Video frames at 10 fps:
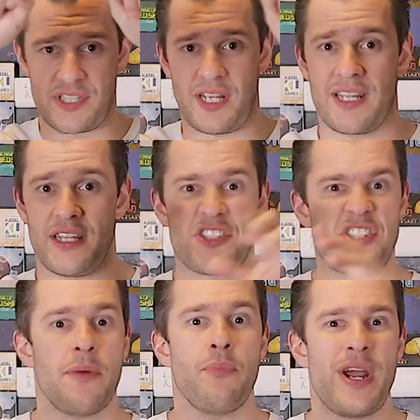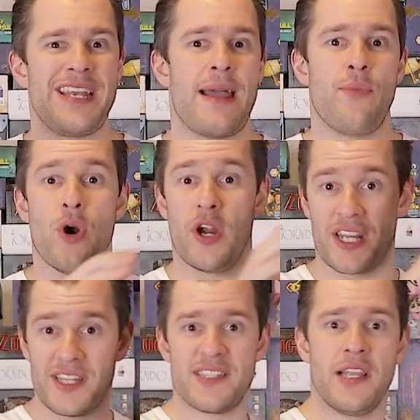like a subway network
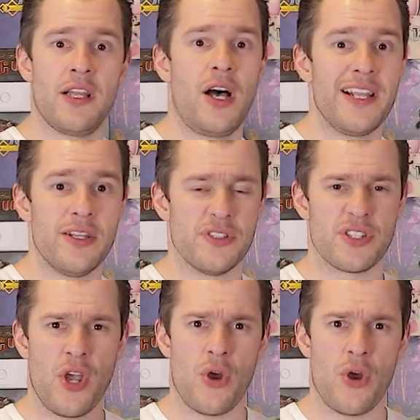and this little island,